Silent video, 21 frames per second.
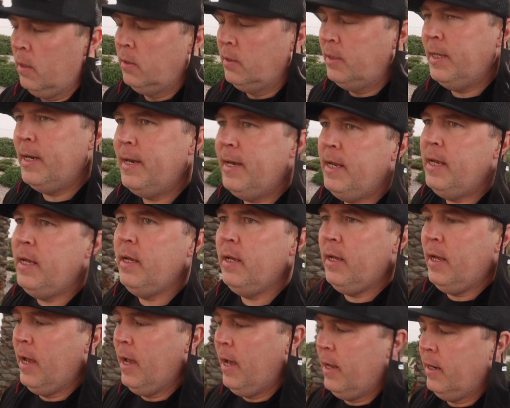Didn't eat
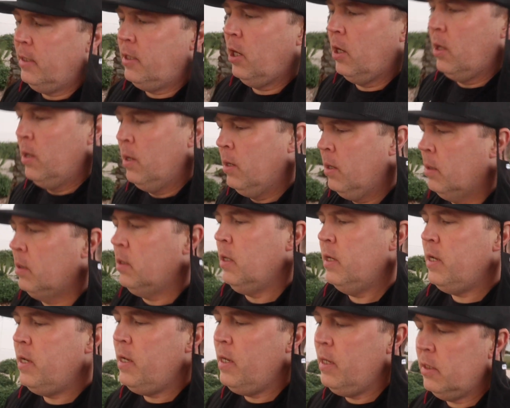yet.
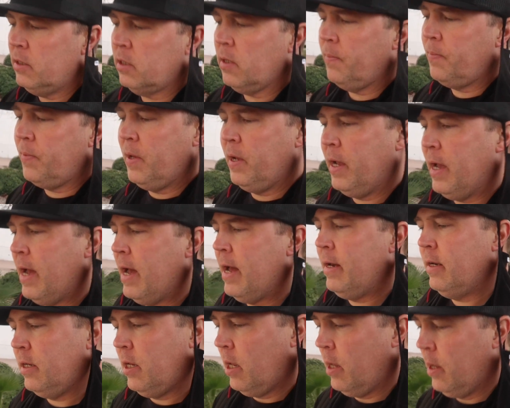Gonna eat something
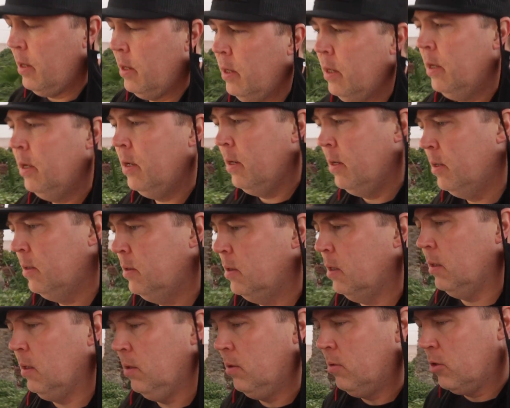at
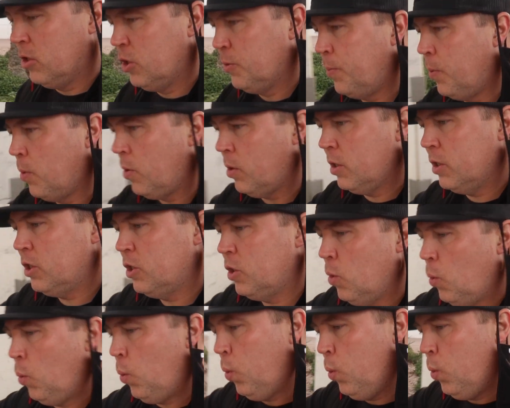the little sports
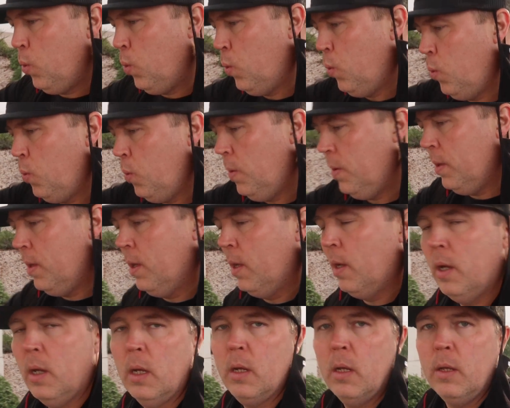
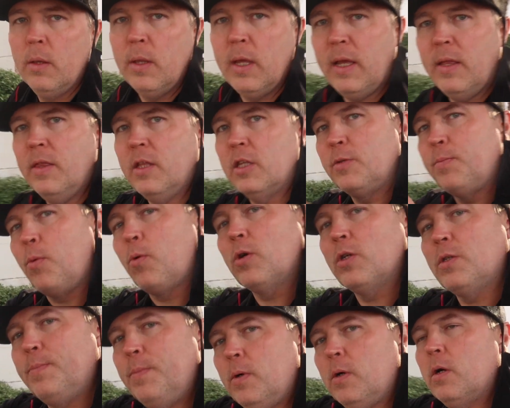in the
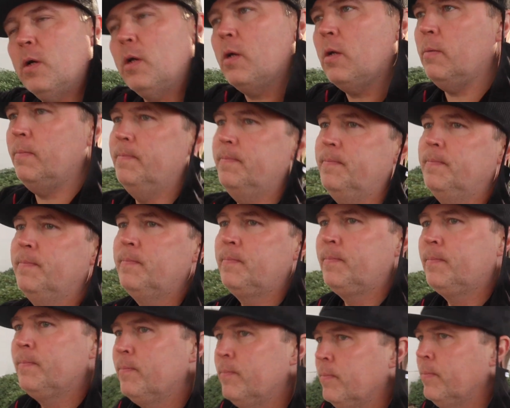sports book.
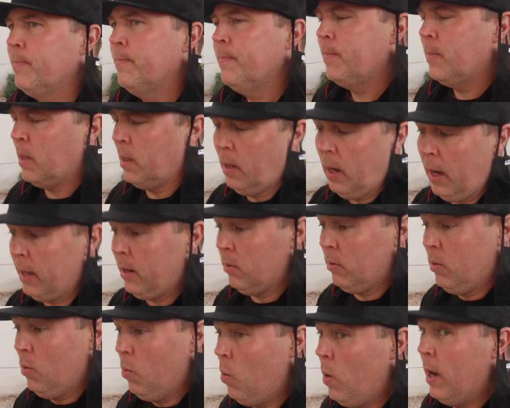I
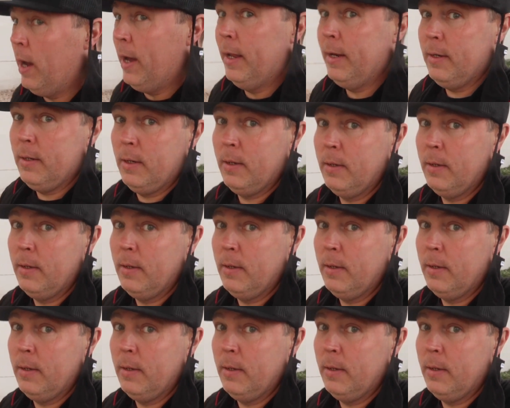don't know what,